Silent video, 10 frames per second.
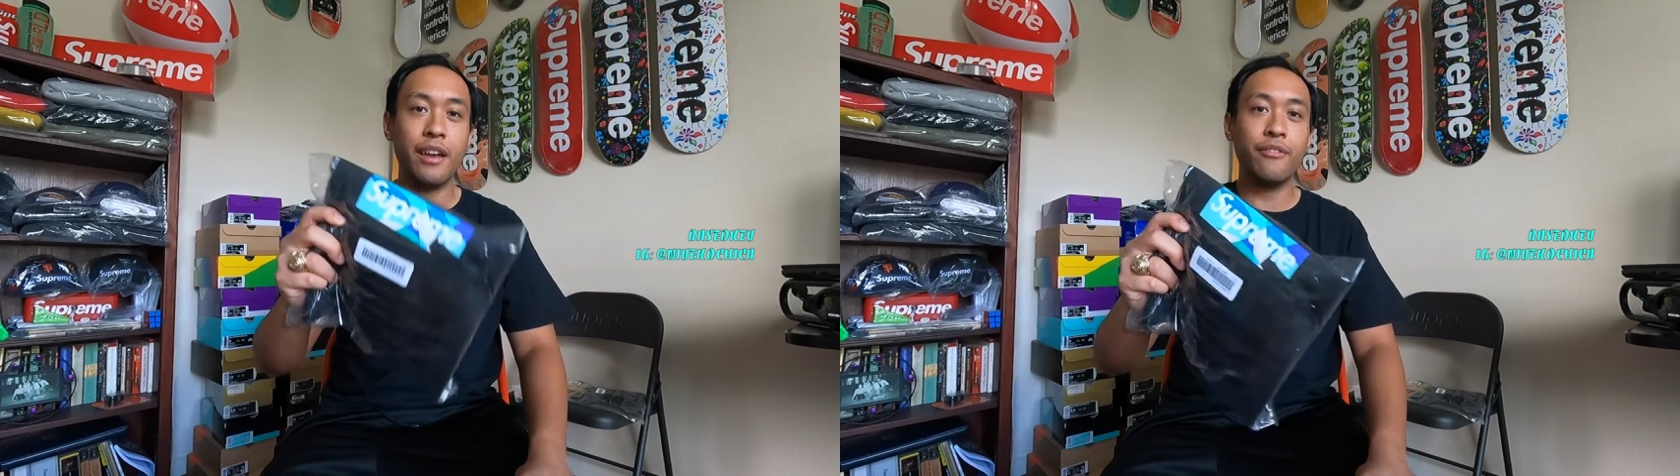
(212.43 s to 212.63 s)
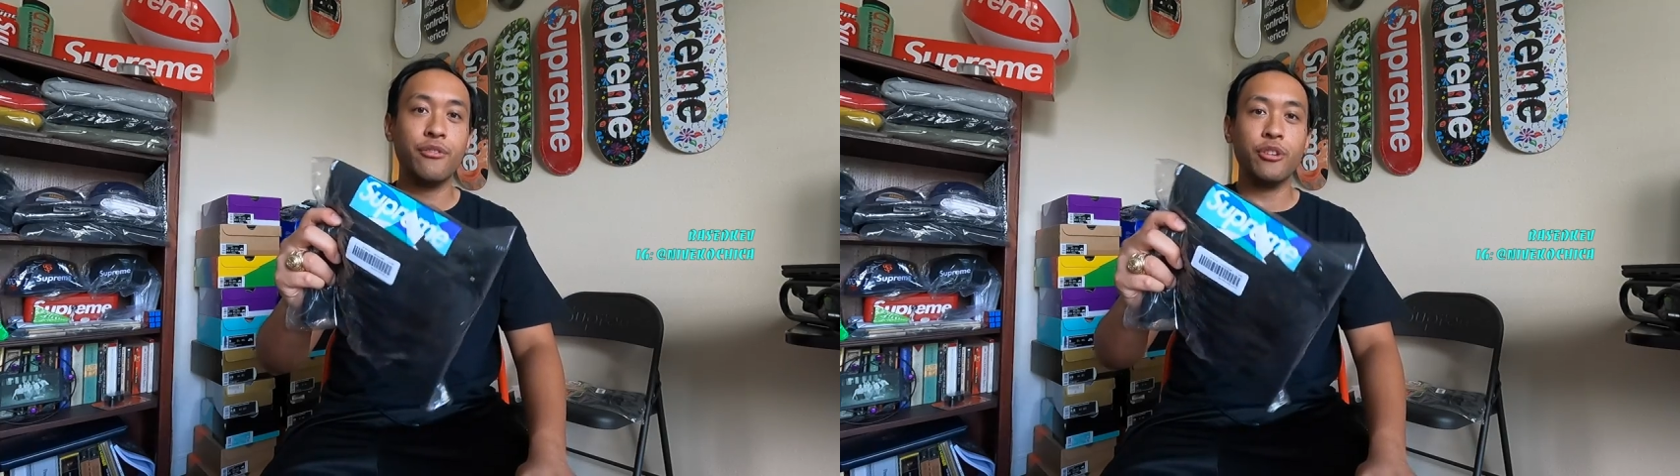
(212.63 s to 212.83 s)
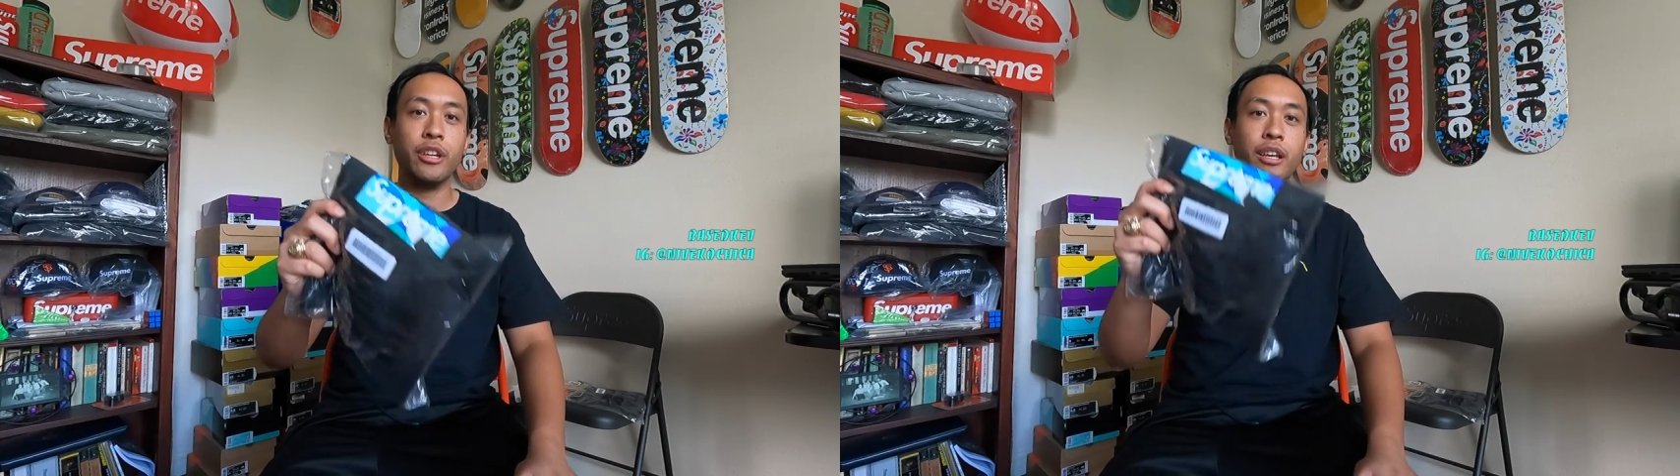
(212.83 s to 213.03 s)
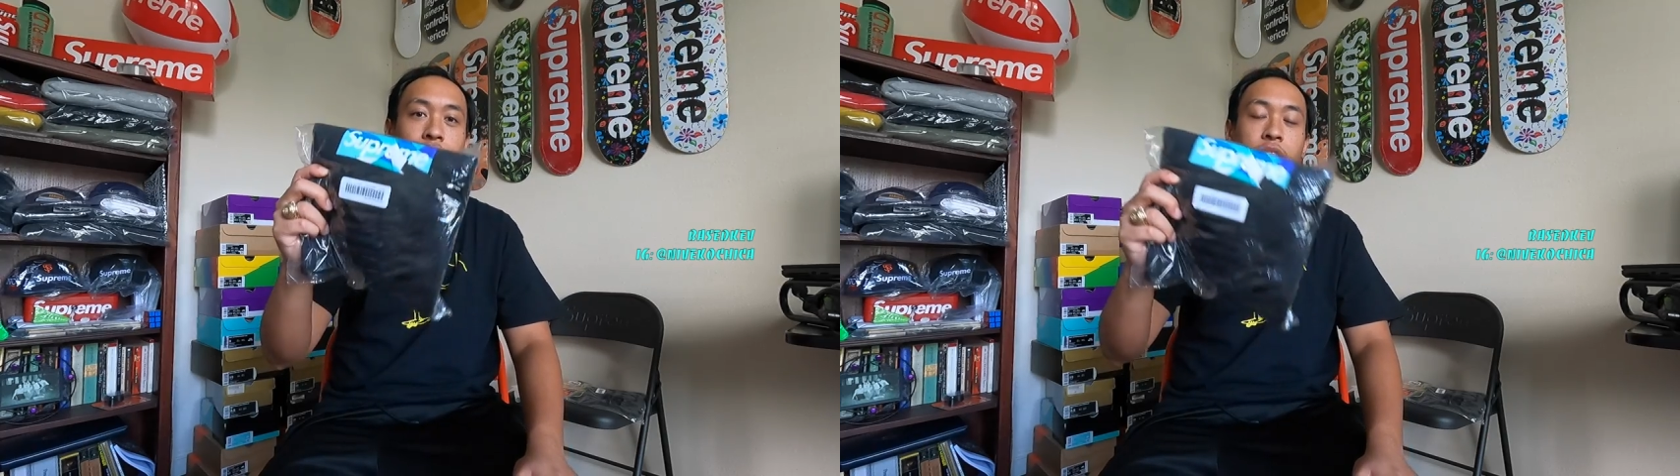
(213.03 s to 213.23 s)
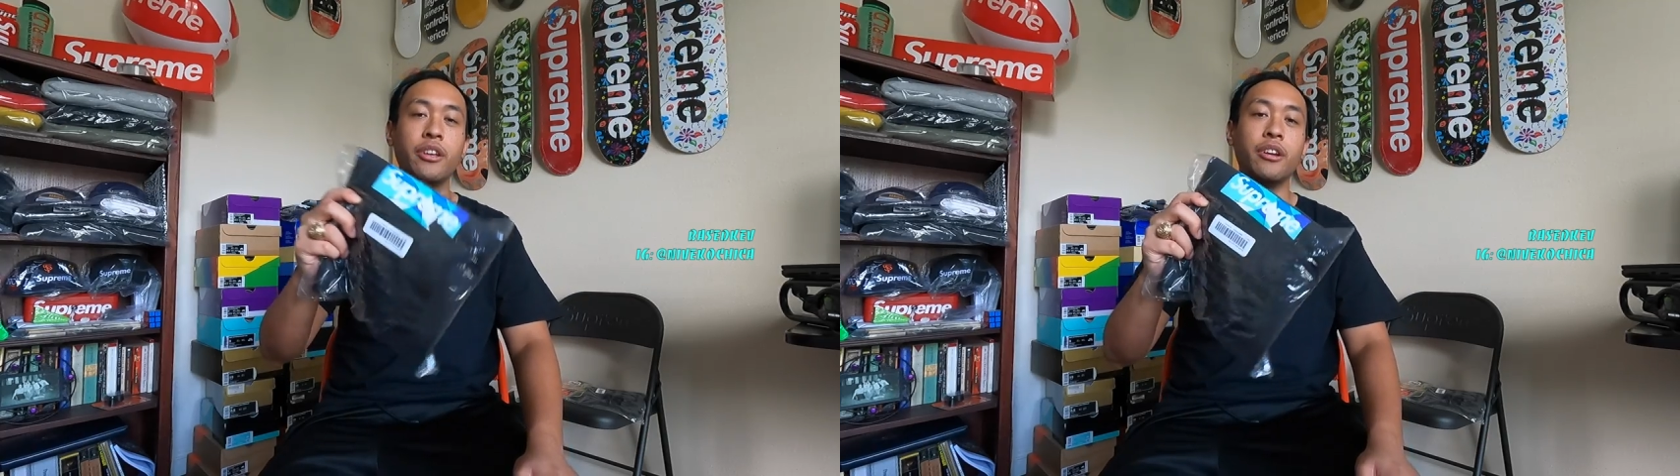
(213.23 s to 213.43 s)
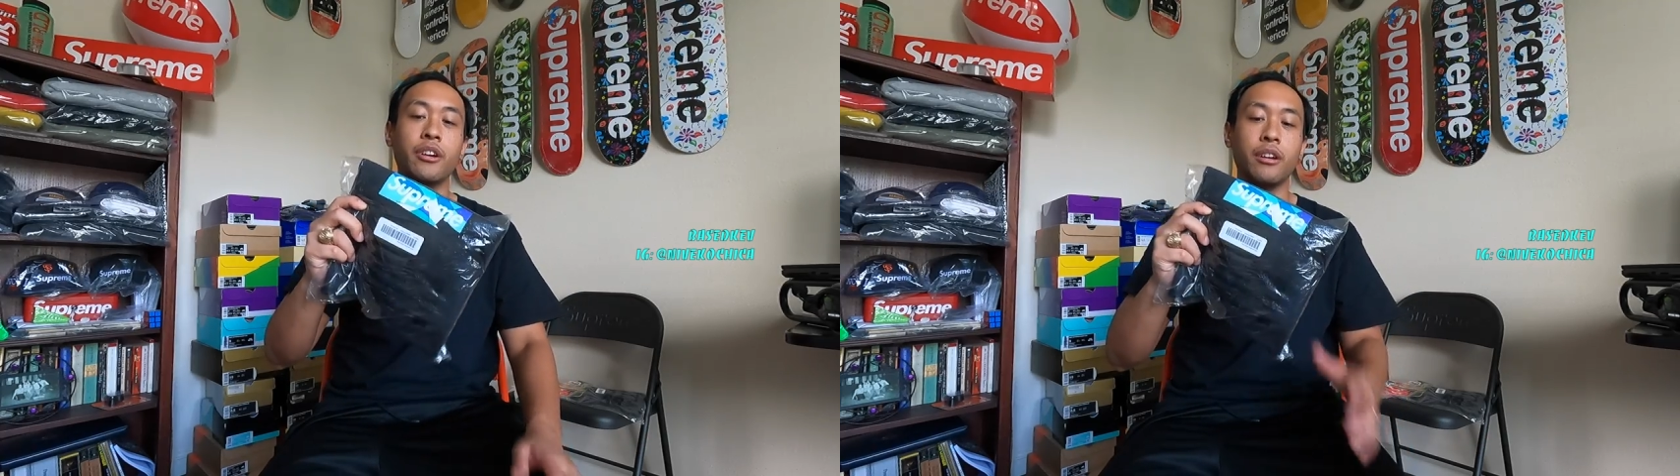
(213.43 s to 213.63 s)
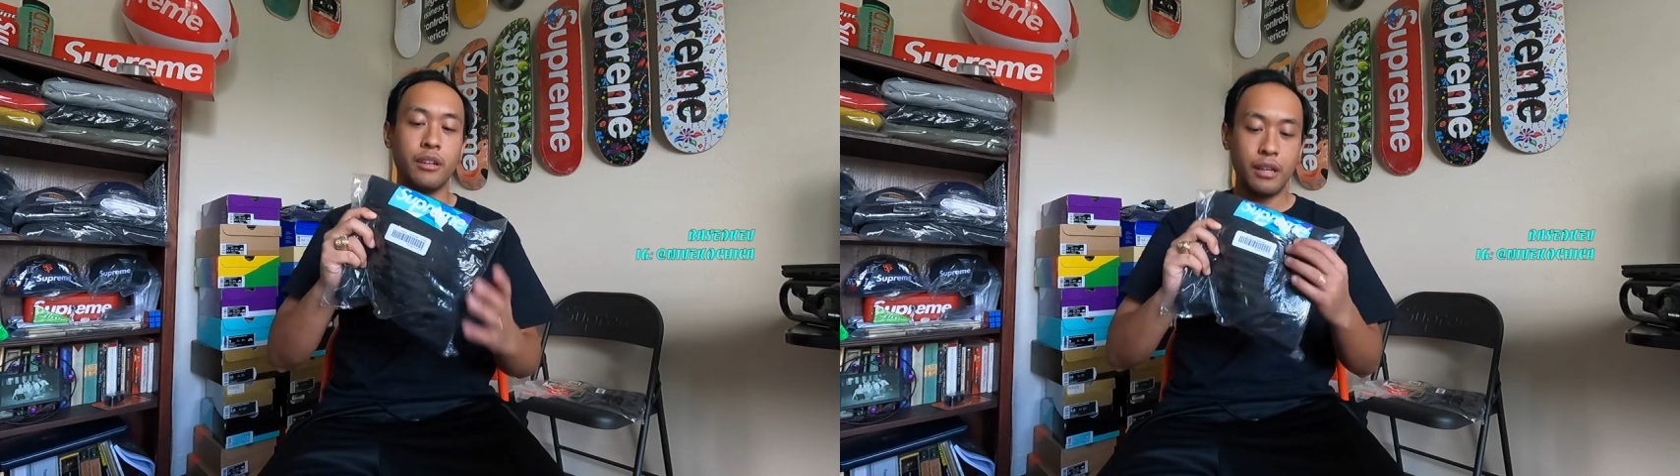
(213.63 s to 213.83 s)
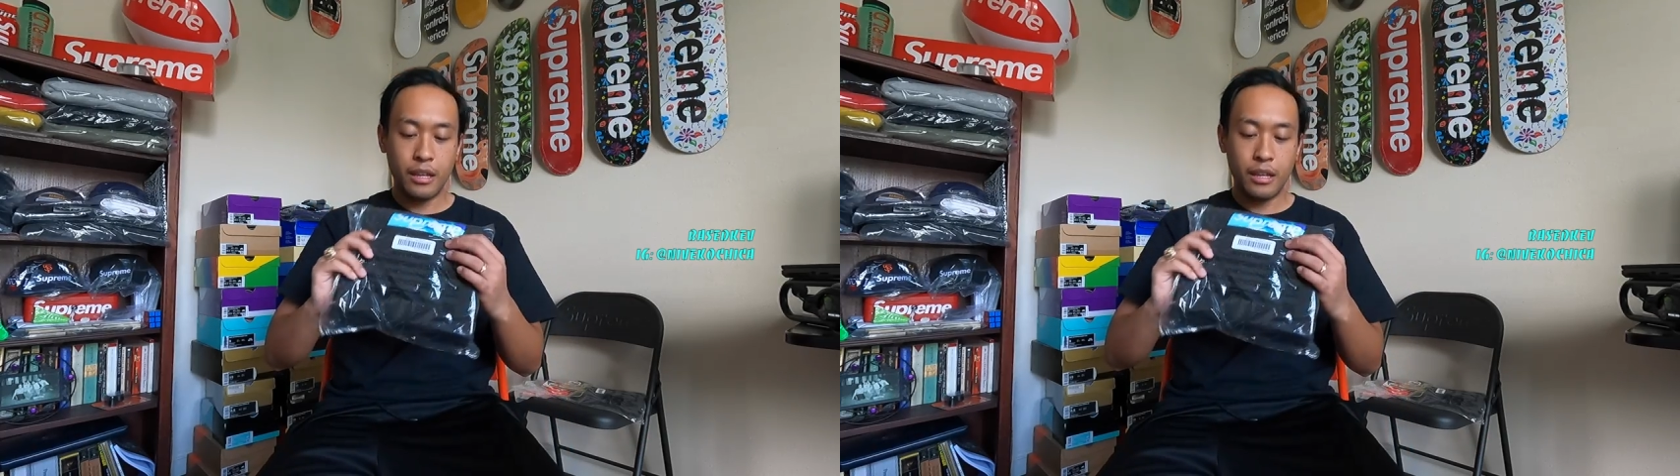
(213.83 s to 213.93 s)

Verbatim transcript: every year,